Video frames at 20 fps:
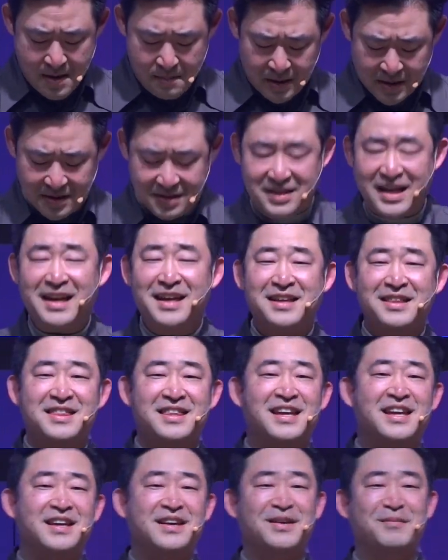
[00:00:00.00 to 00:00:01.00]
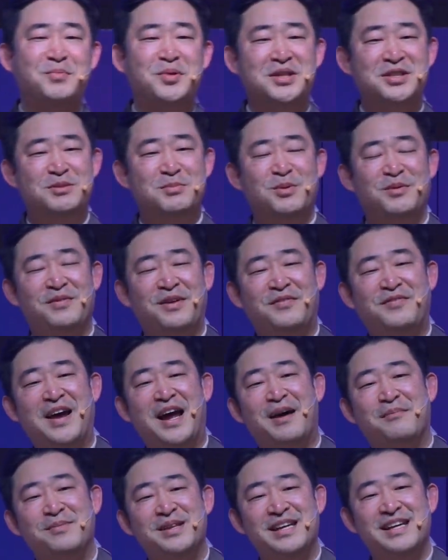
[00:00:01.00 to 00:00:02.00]
But the second thing, a principle of our
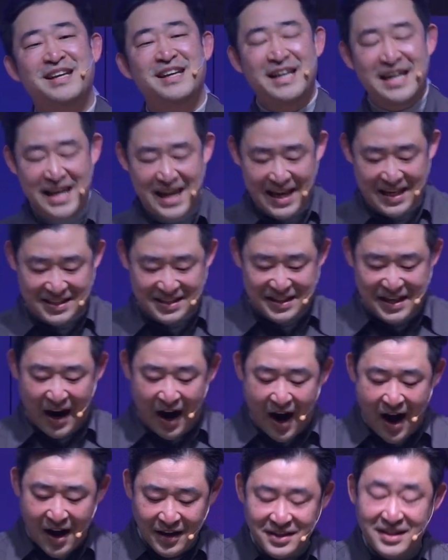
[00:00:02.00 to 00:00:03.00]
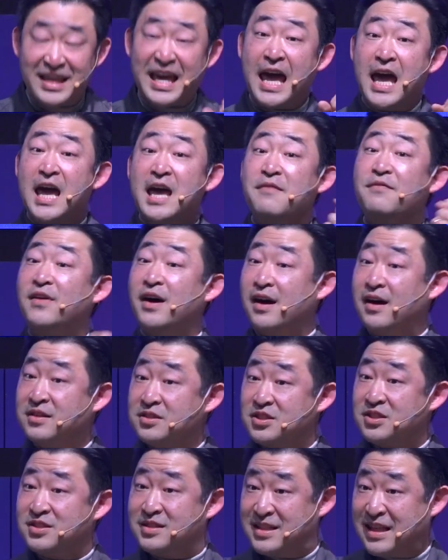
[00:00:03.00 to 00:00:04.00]
family, is God gave
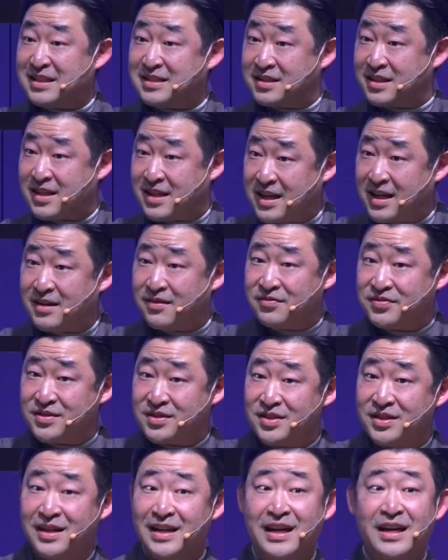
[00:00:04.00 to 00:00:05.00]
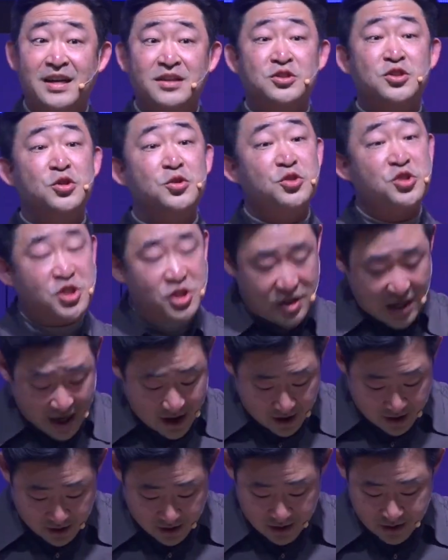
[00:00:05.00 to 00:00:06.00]
us this gift to
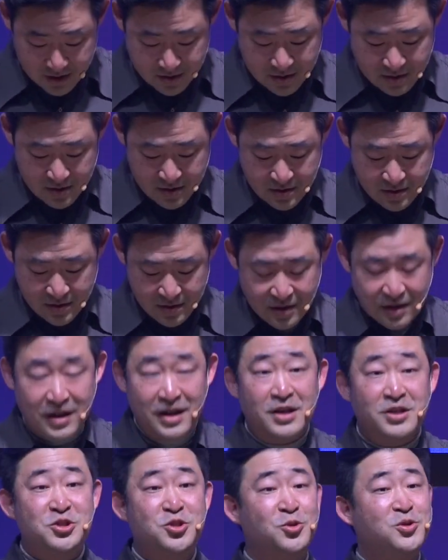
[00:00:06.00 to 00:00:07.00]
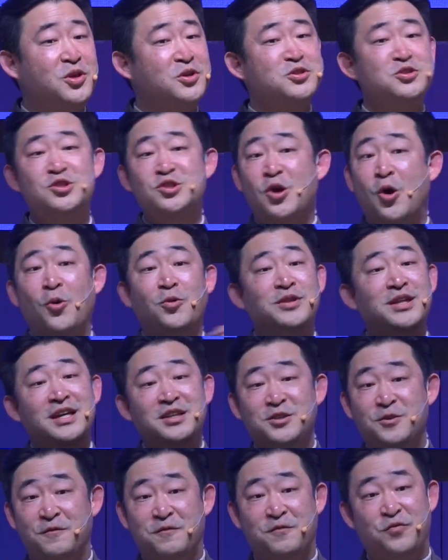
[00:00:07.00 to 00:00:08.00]
share. So there's no
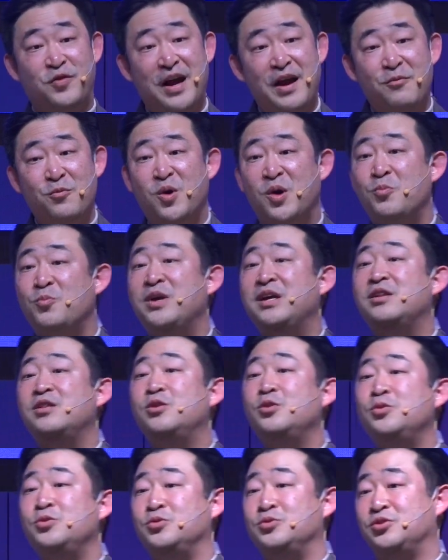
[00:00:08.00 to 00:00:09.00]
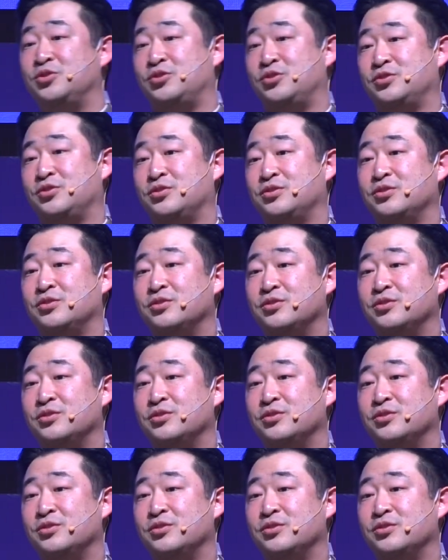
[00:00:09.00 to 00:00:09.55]
need to fret when we lose.